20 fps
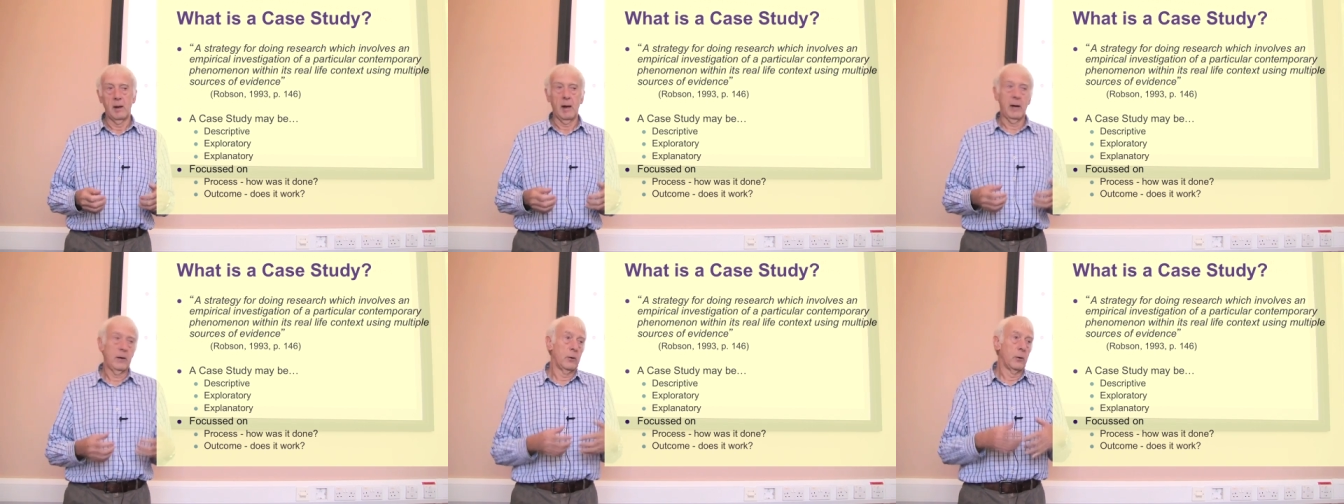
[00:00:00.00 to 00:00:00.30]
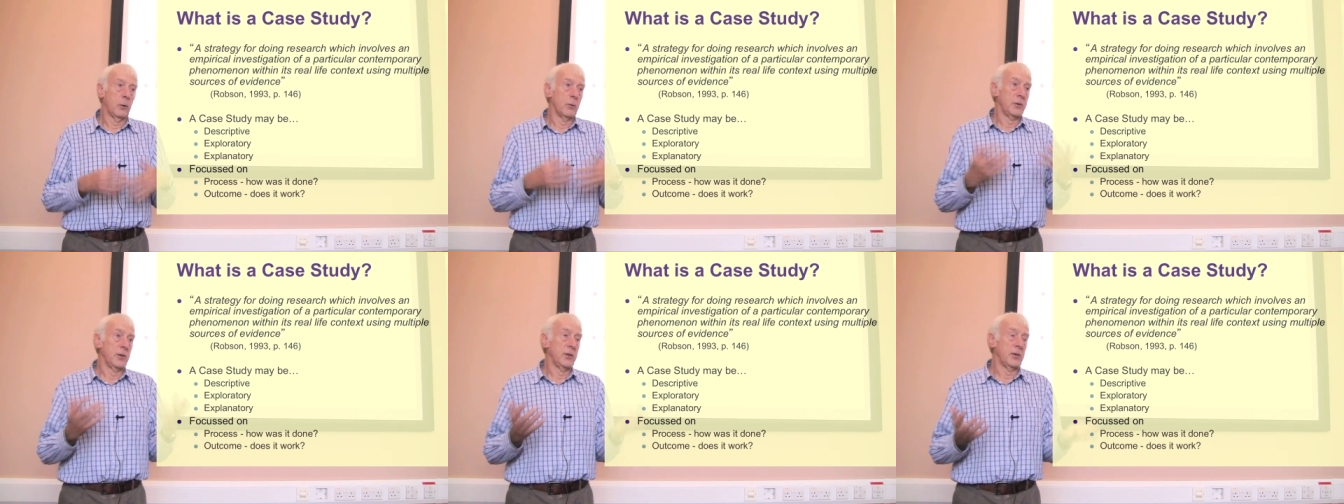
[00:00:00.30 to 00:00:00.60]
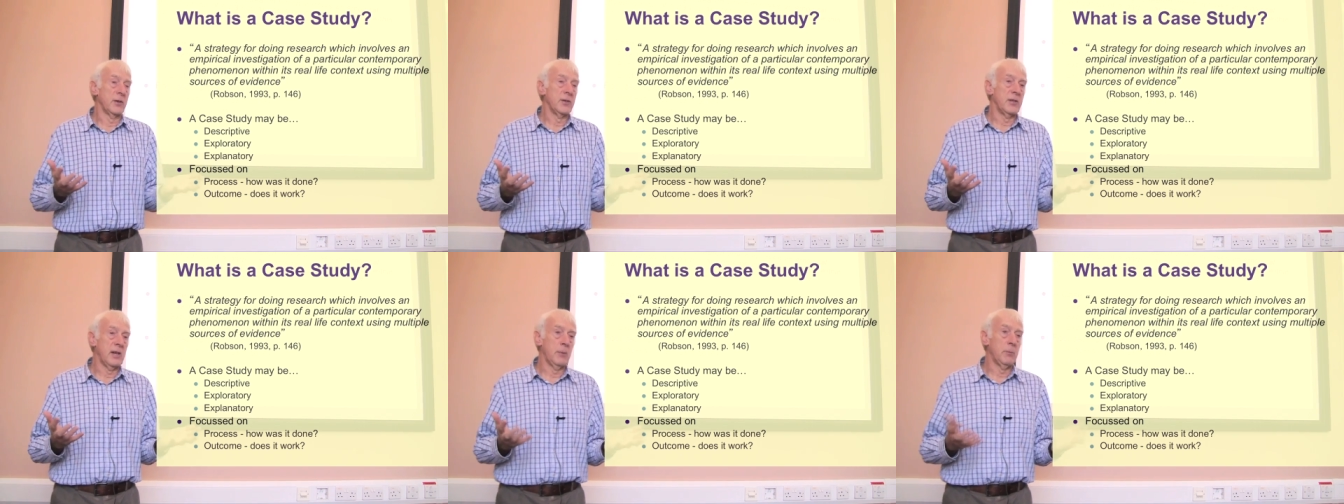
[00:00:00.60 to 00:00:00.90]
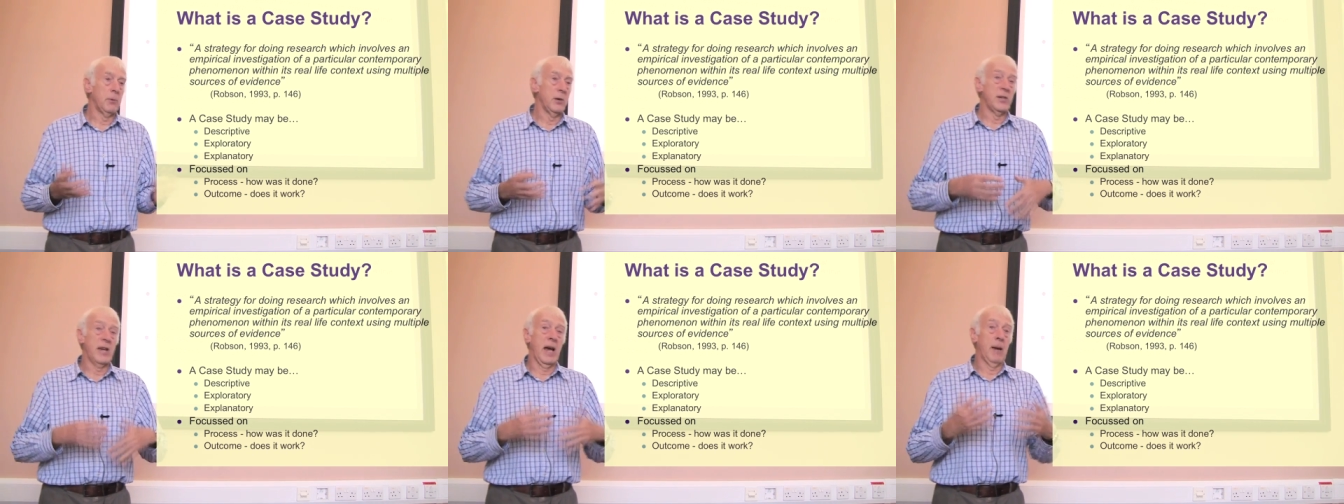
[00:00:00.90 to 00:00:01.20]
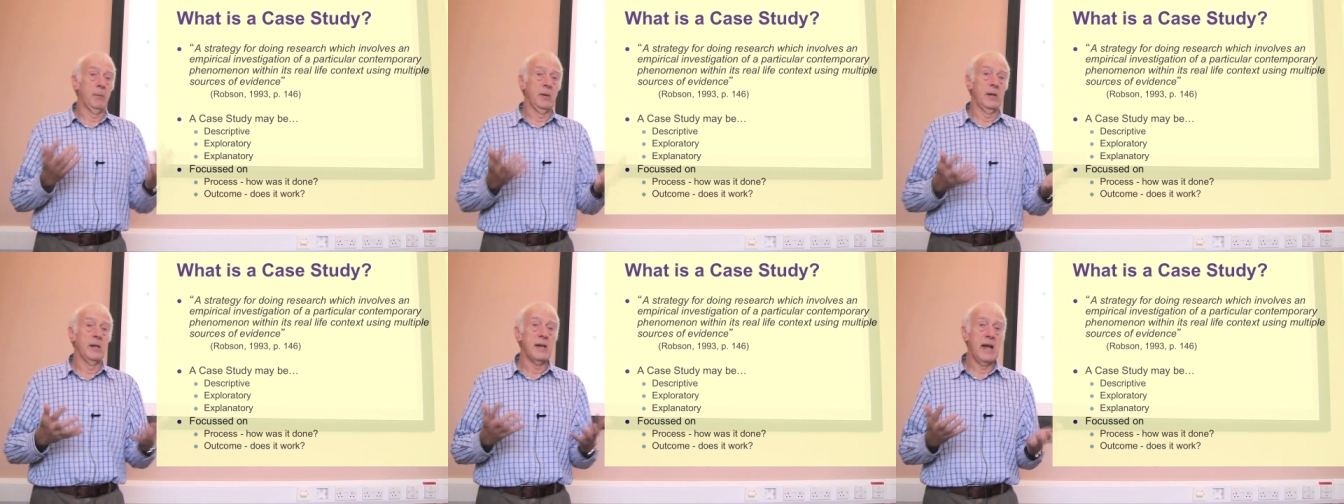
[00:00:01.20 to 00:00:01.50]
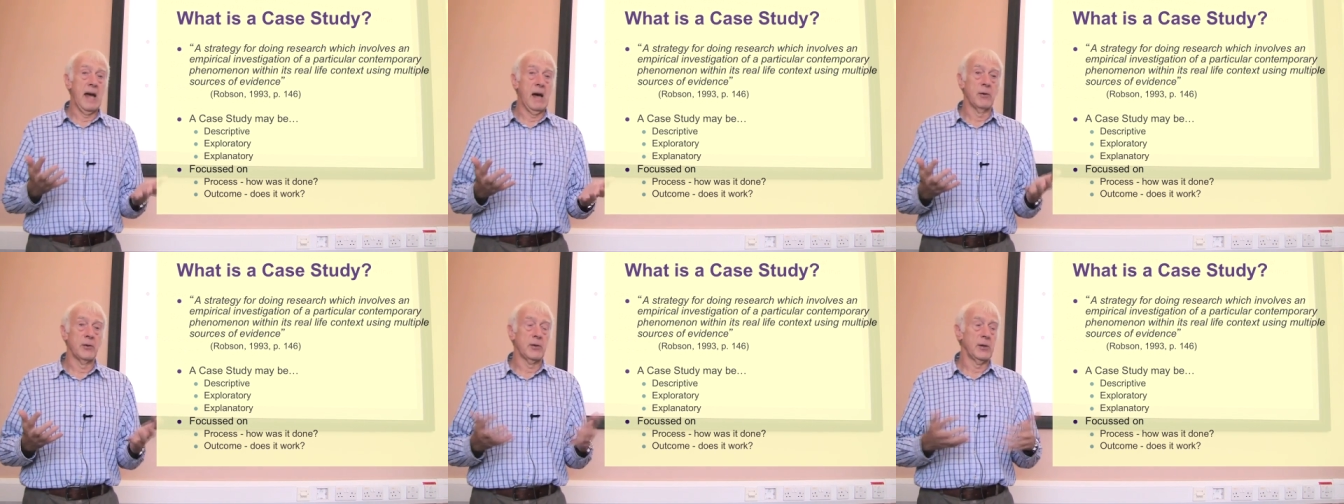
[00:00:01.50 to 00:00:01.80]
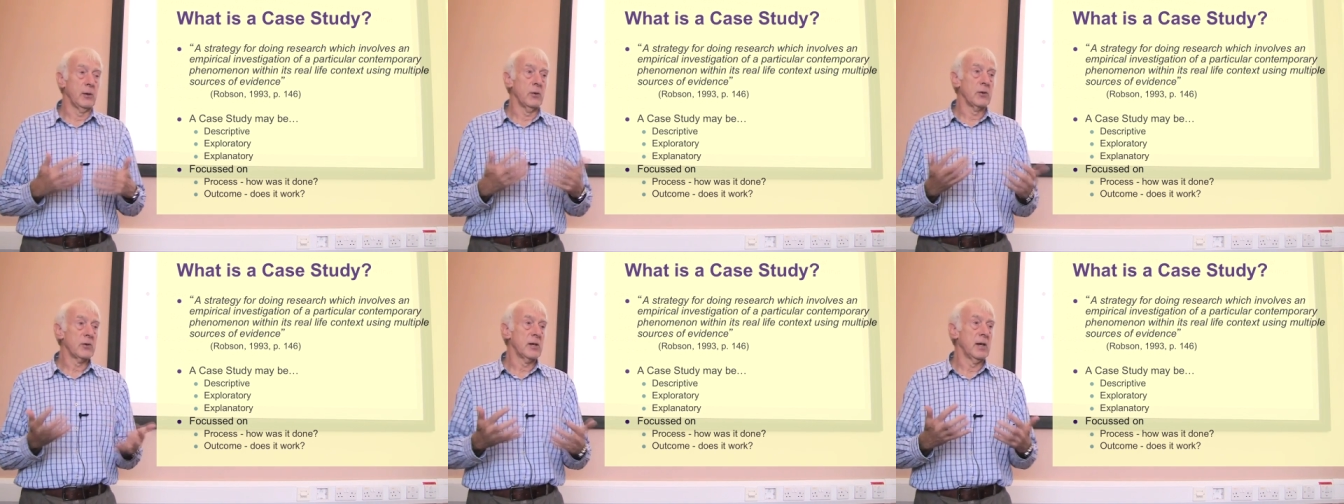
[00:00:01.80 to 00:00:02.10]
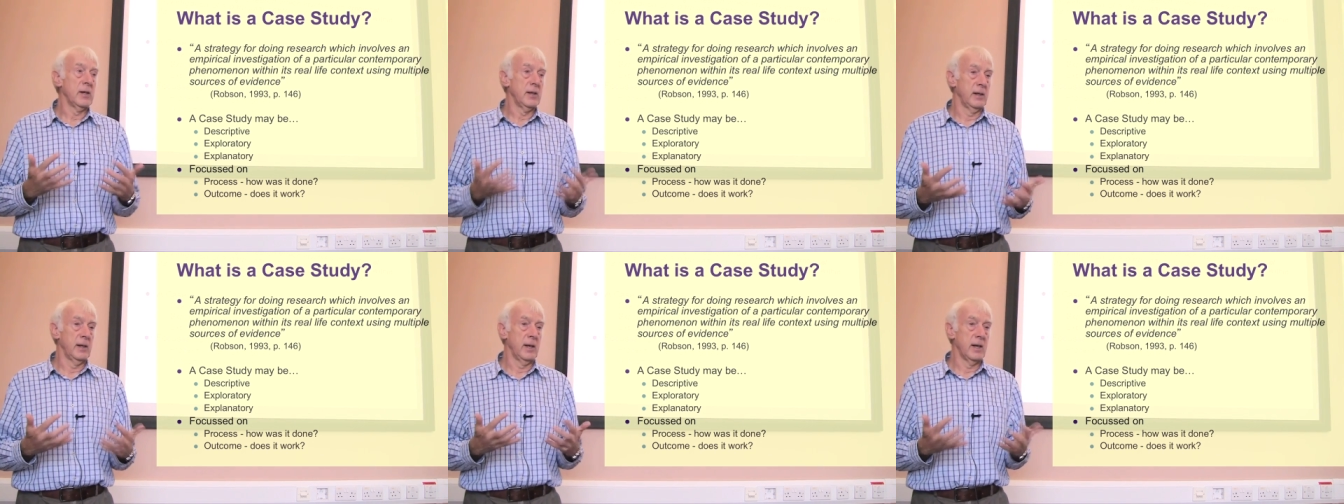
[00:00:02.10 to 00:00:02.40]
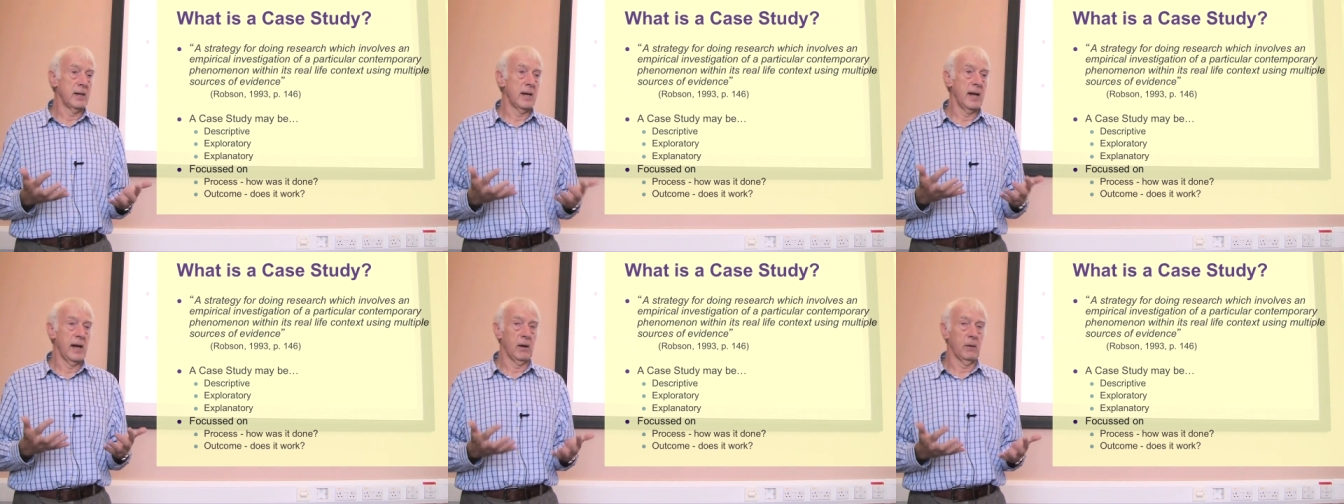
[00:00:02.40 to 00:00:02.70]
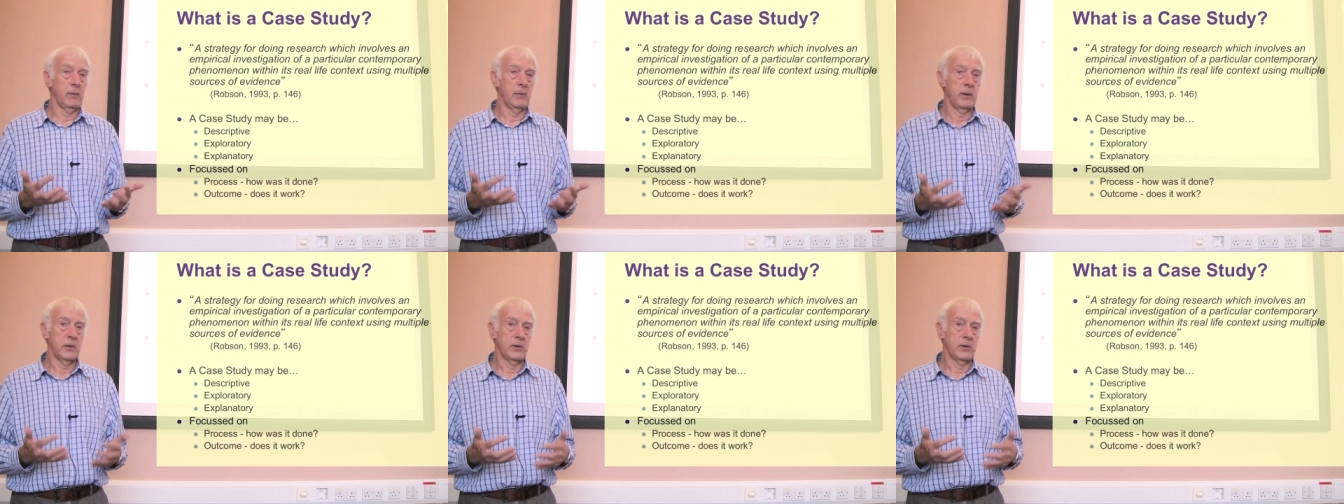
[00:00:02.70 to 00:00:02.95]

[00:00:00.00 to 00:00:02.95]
And of course it's contemporary, it's happening now, so you're studying it now.